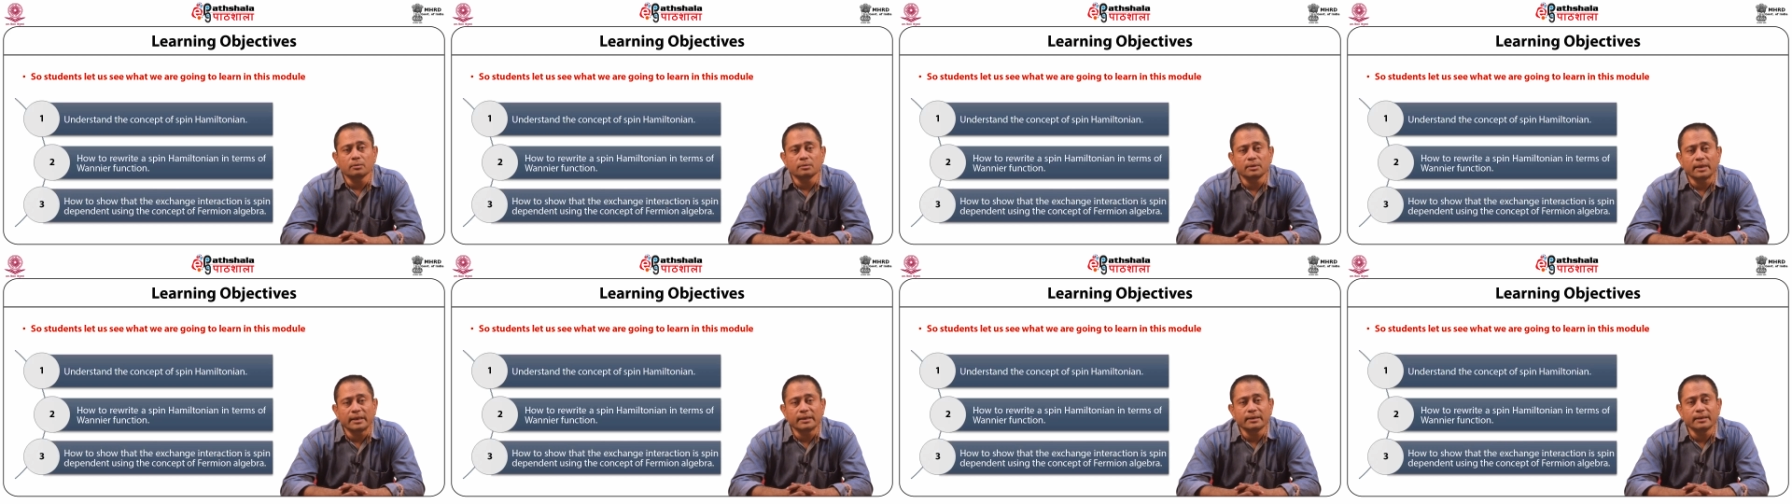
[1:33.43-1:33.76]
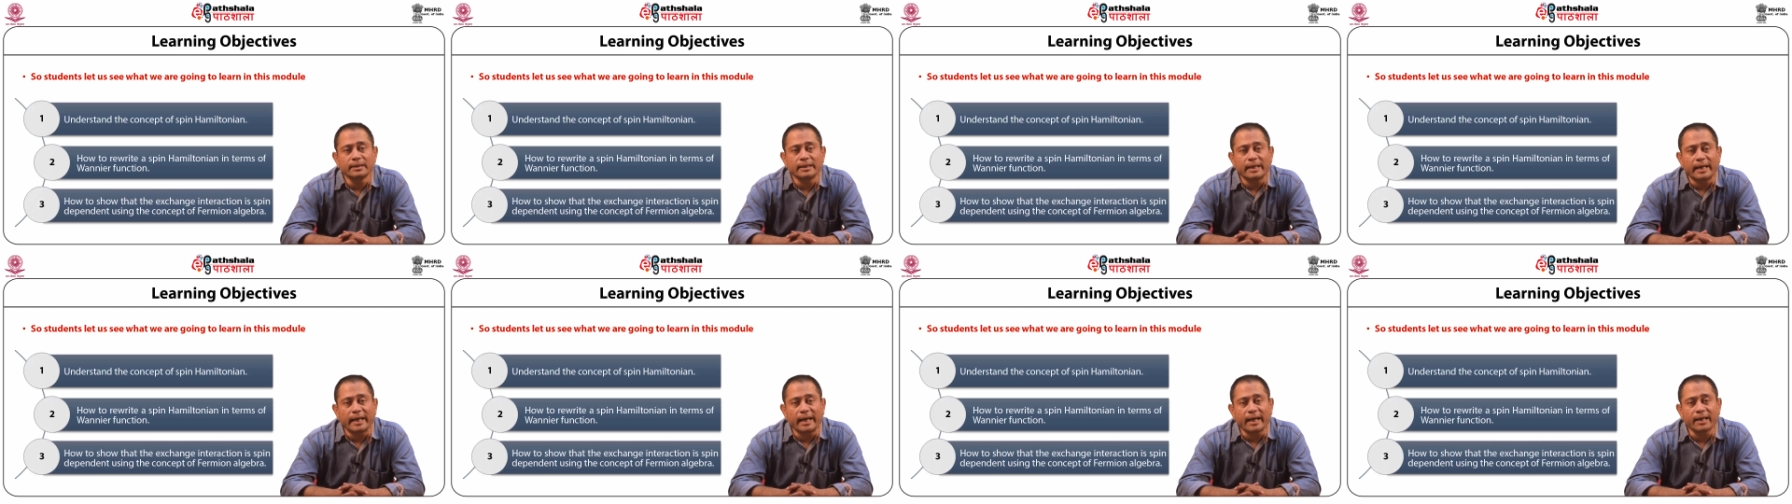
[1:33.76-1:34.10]
that
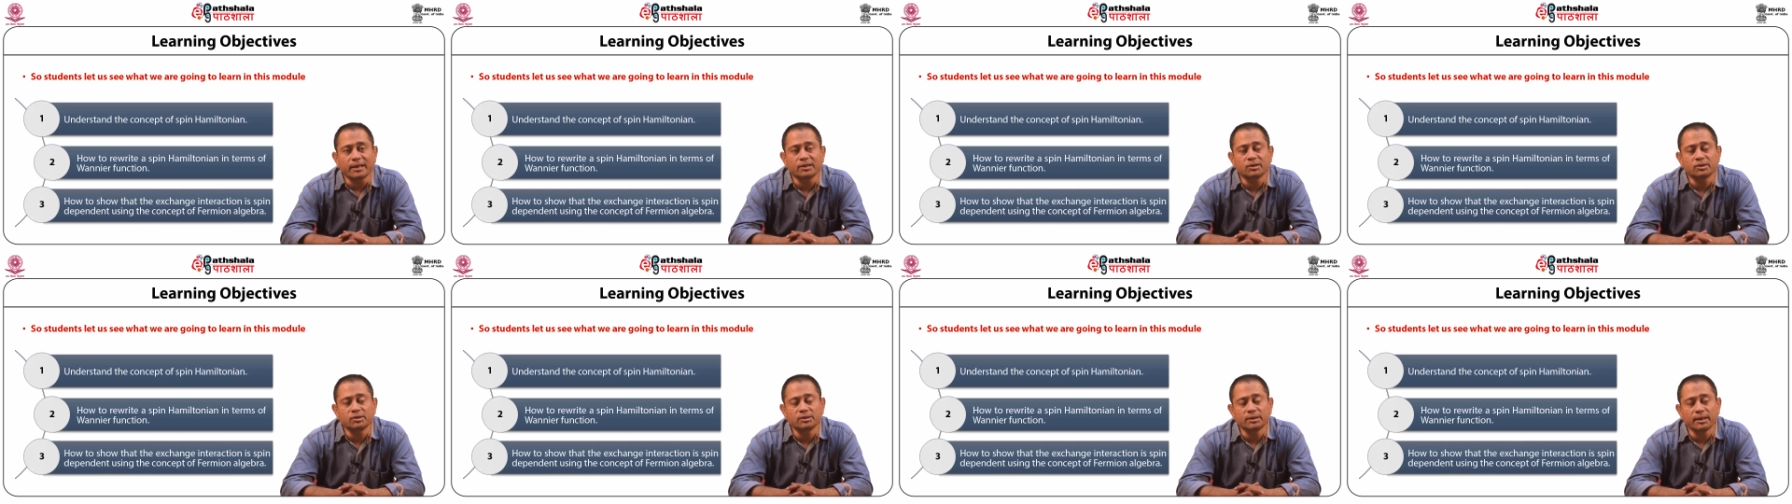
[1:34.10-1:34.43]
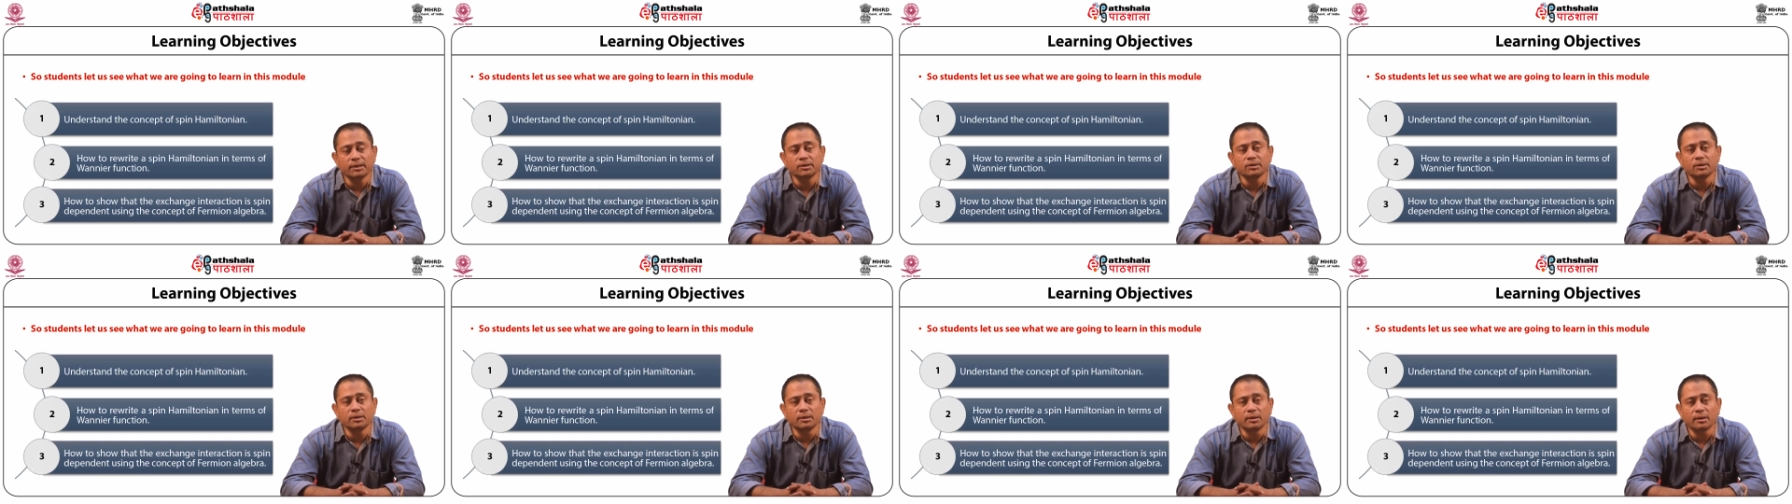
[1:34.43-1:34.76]
the
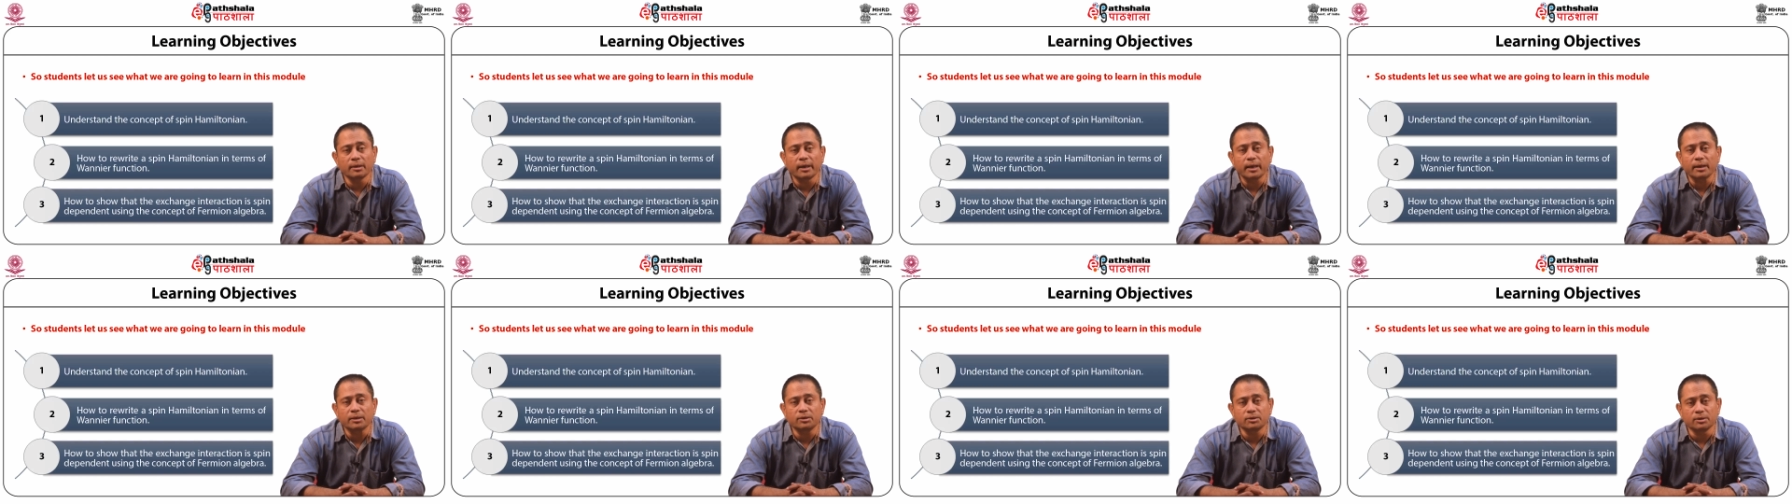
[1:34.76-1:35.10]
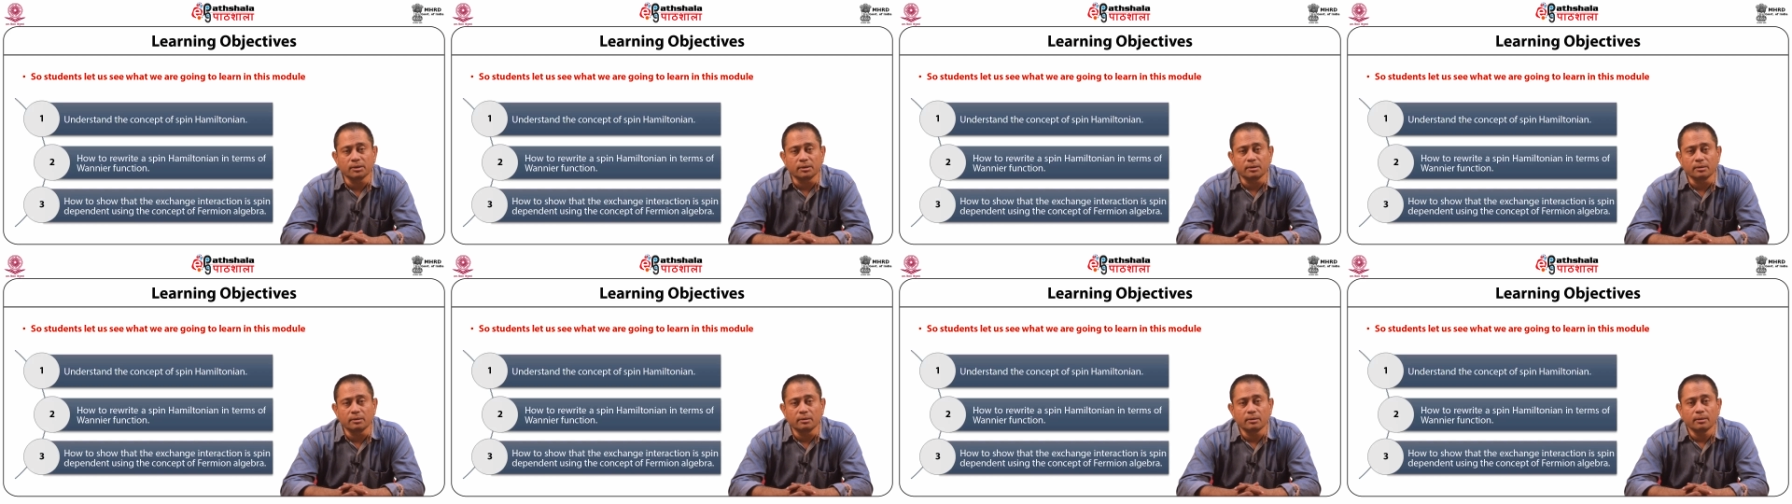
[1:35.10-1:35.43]
exchange
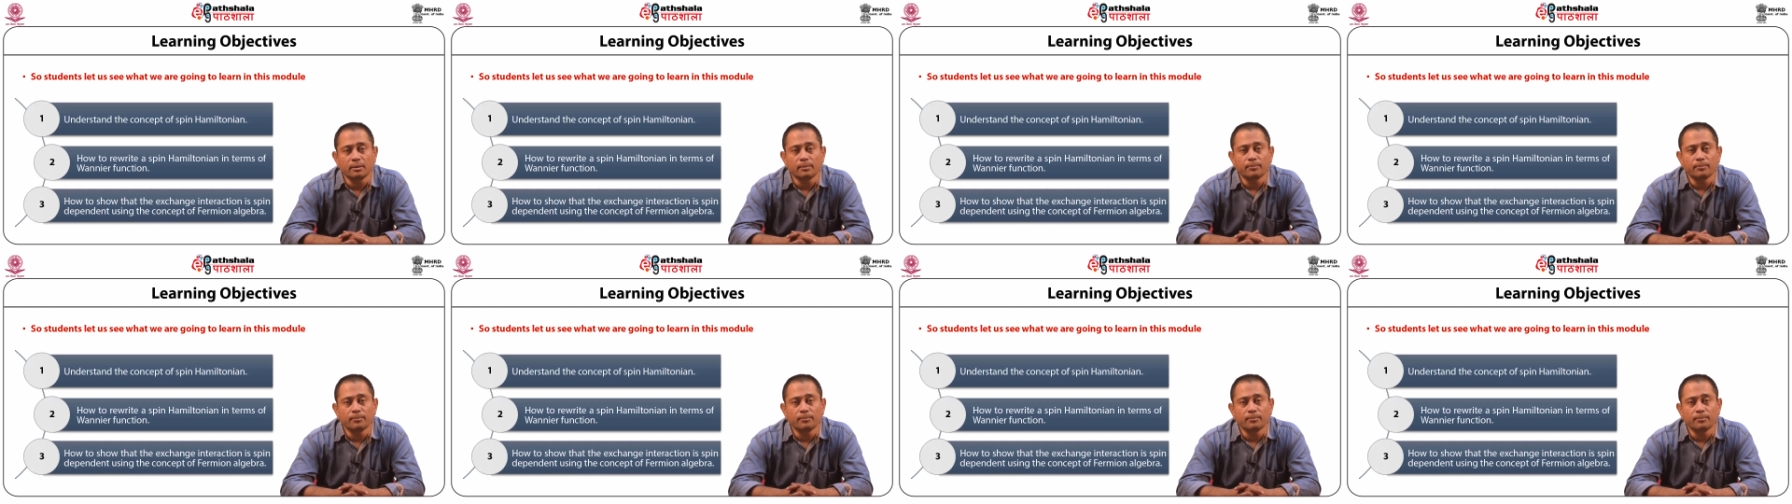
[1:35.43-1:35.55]
interaction